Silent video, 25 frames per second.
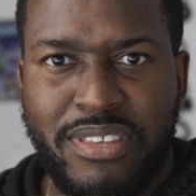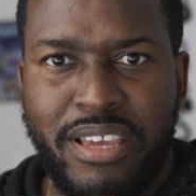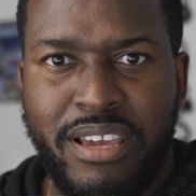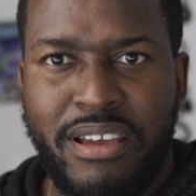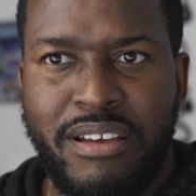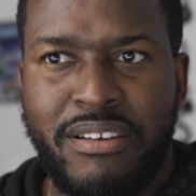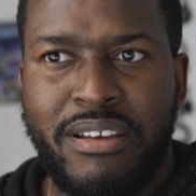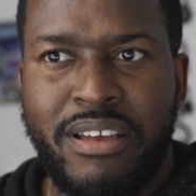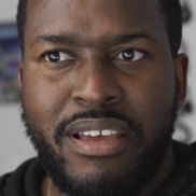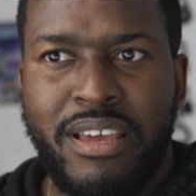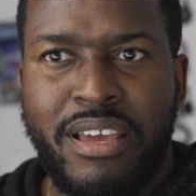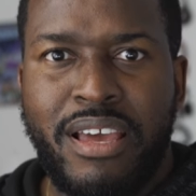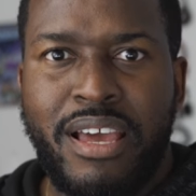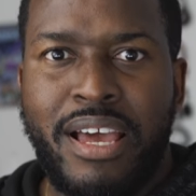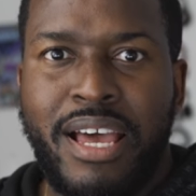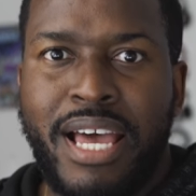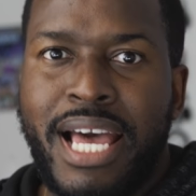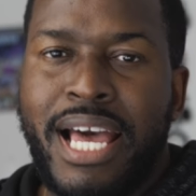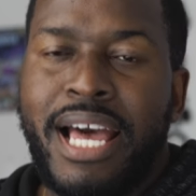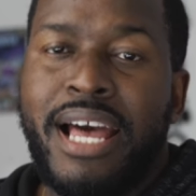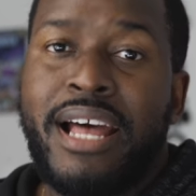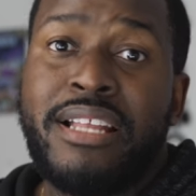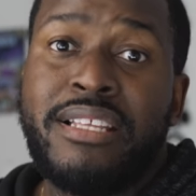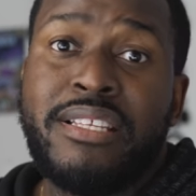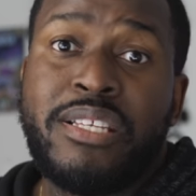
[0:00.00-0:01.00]
there
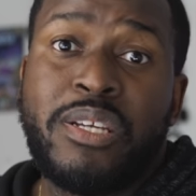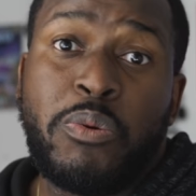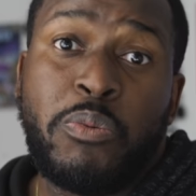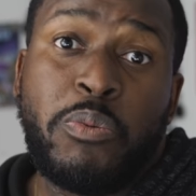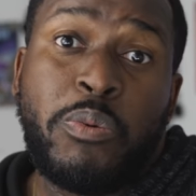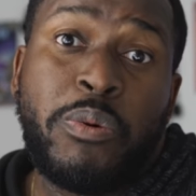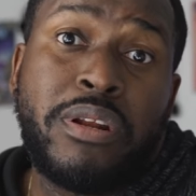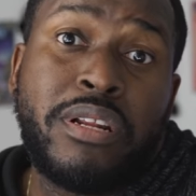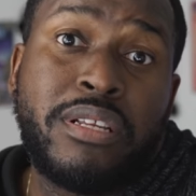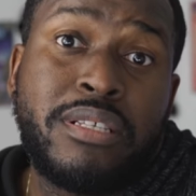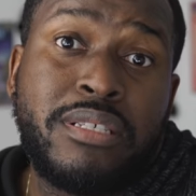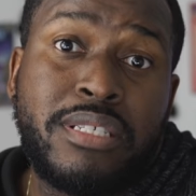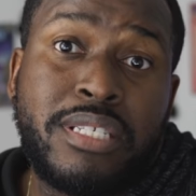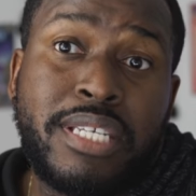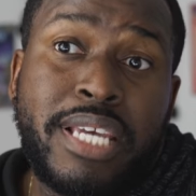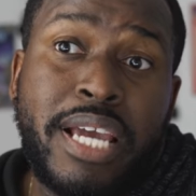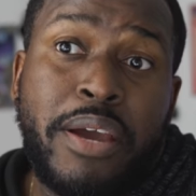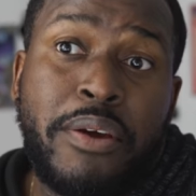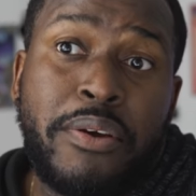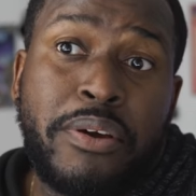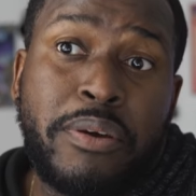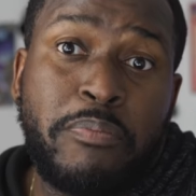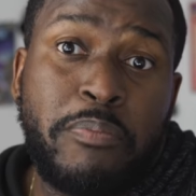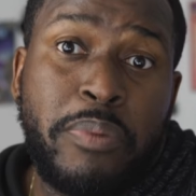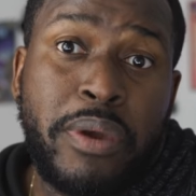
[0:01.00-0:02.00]
and we wanted to see how
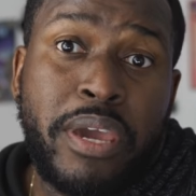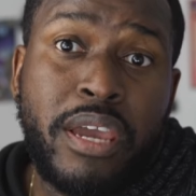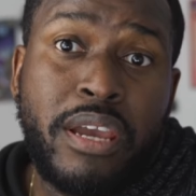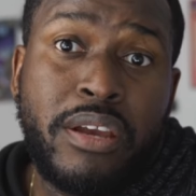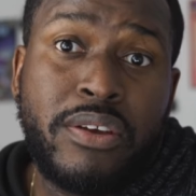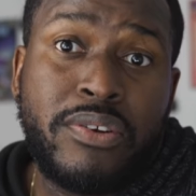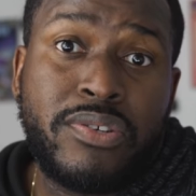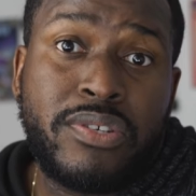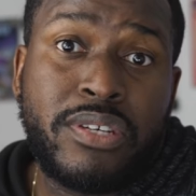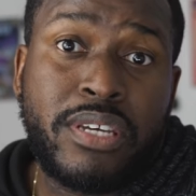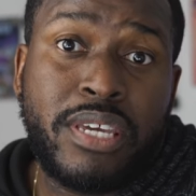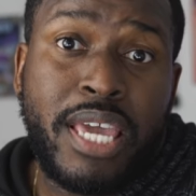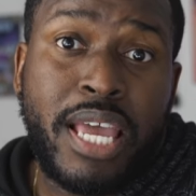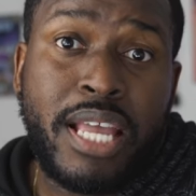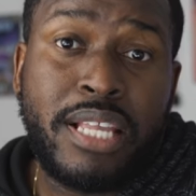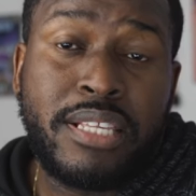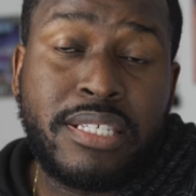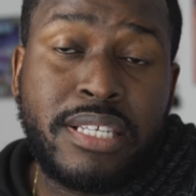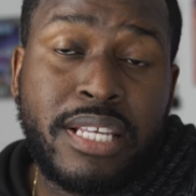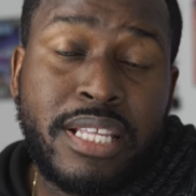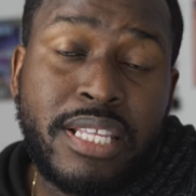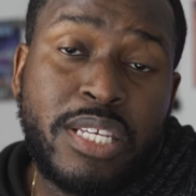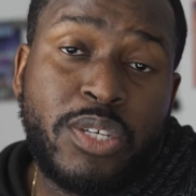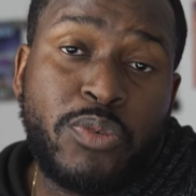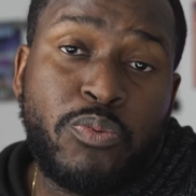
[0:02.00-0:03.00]
it compares
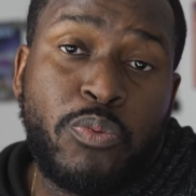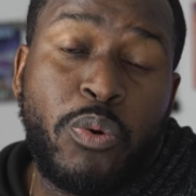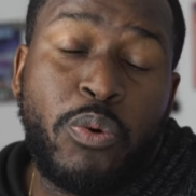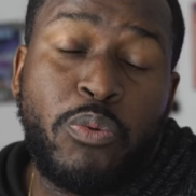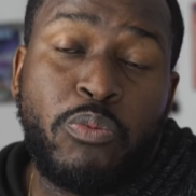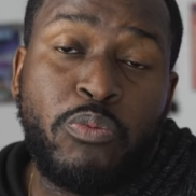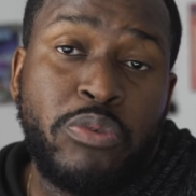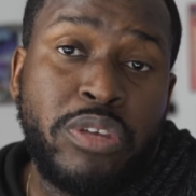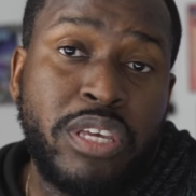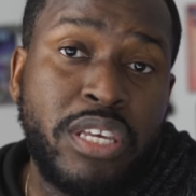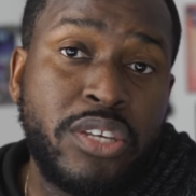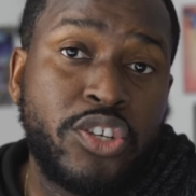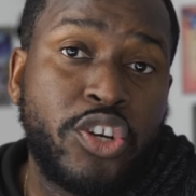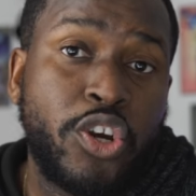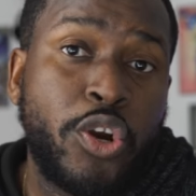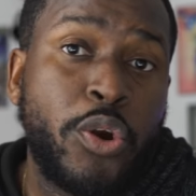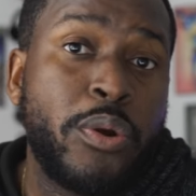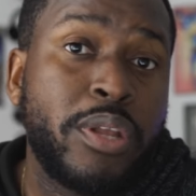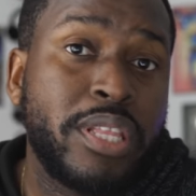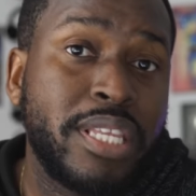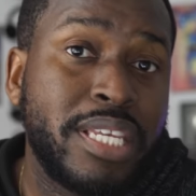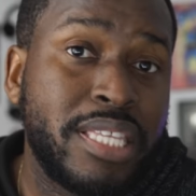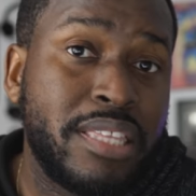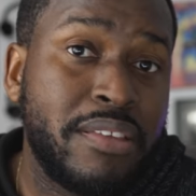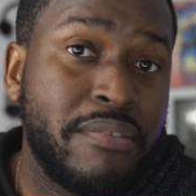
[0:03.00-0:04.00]
against at least what is
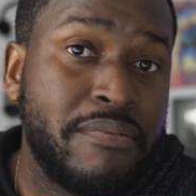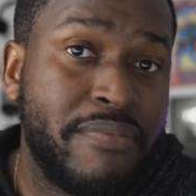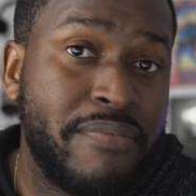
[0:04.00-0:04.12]
currently the